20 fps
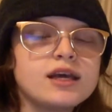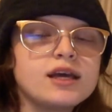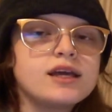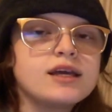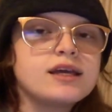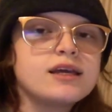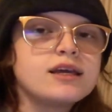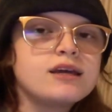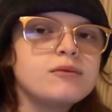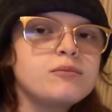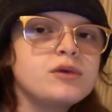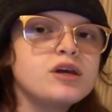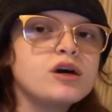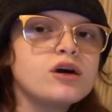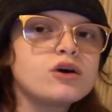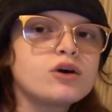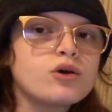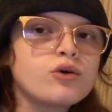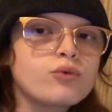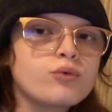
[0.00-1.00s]
it can be a
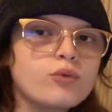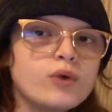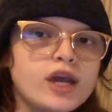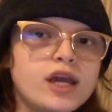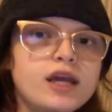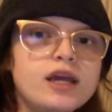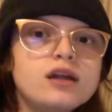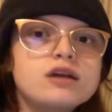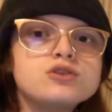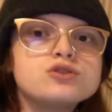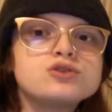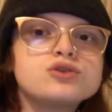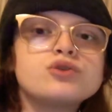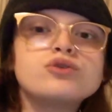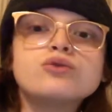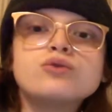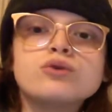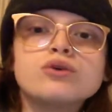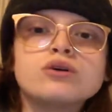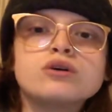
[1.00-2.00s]
great
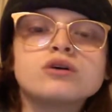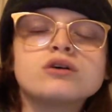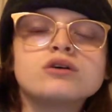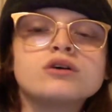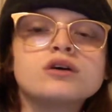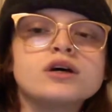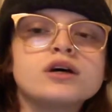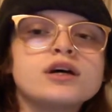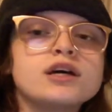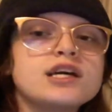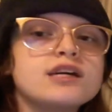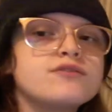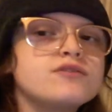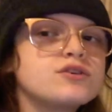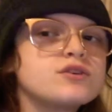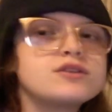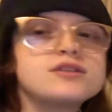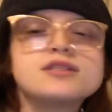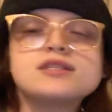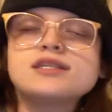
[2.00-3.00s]
tool if you're
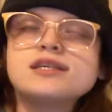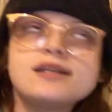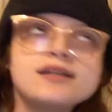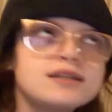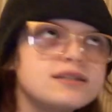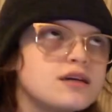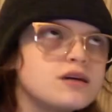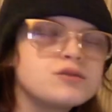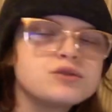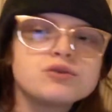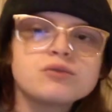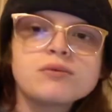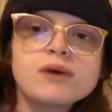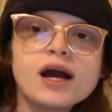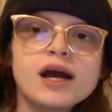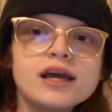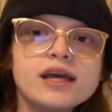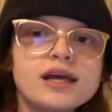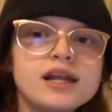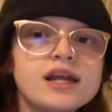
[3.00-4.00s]
sitting down to
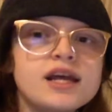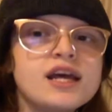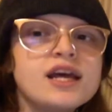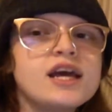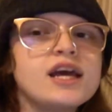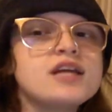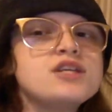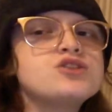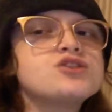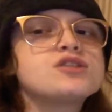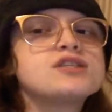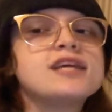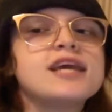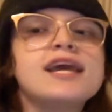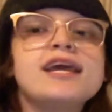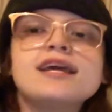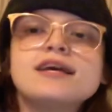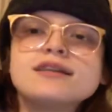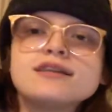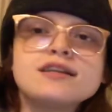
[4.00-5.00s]
write and just
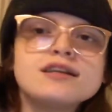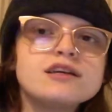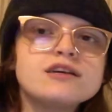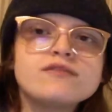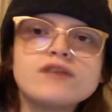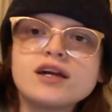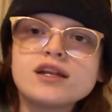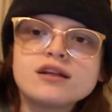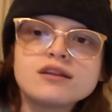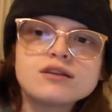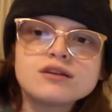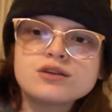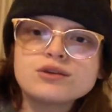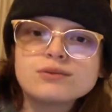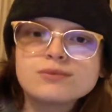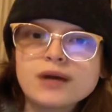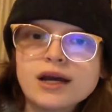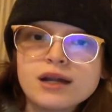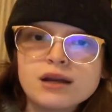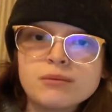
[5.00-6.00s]
can't think of anything to
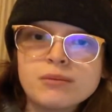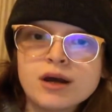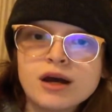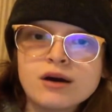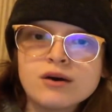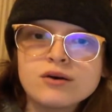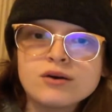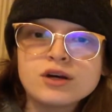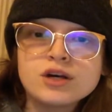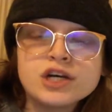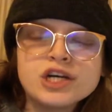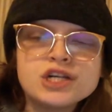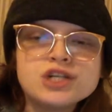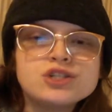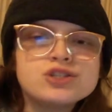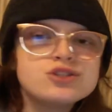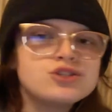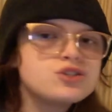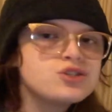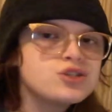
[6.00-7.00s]
write about.
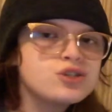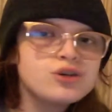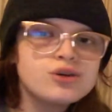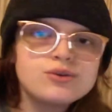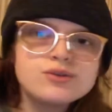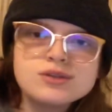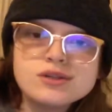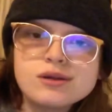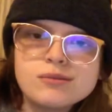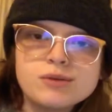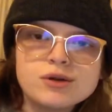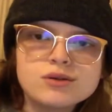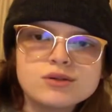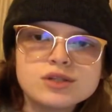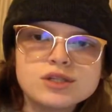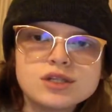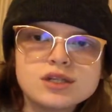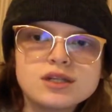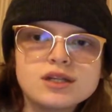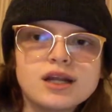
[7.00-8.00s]
Just choose an
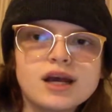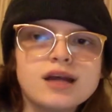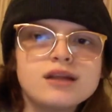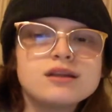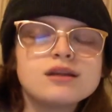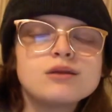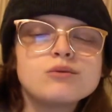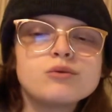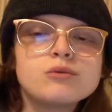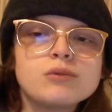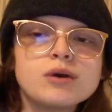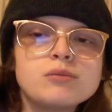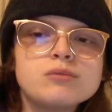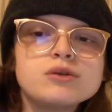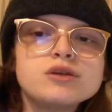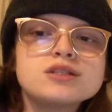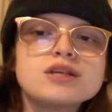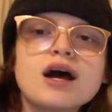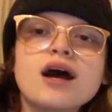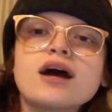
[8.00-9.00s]
emotion and then
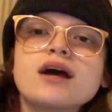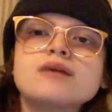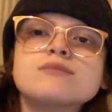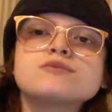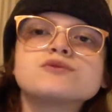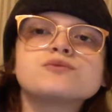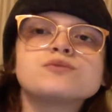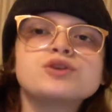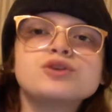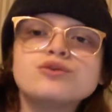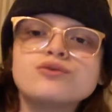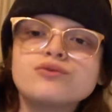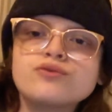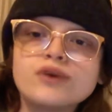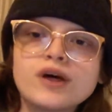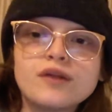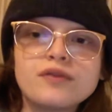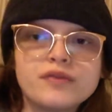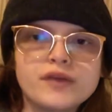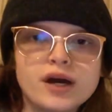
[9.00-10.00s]
remember times when you
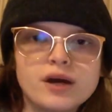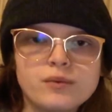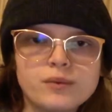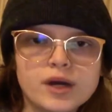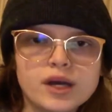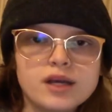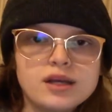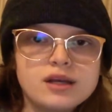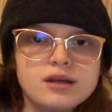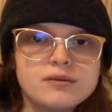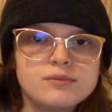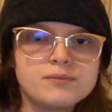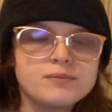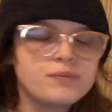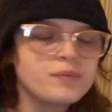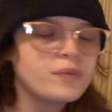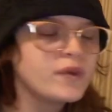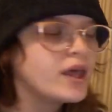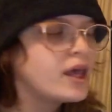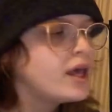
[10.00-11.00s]
felt that way.
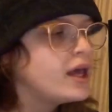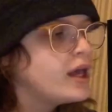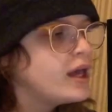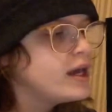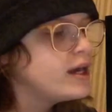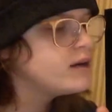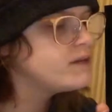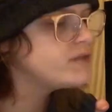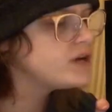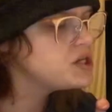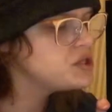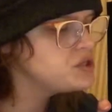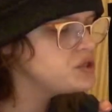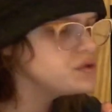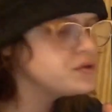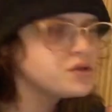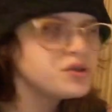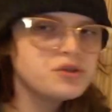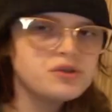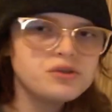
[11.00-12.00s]
And if I choose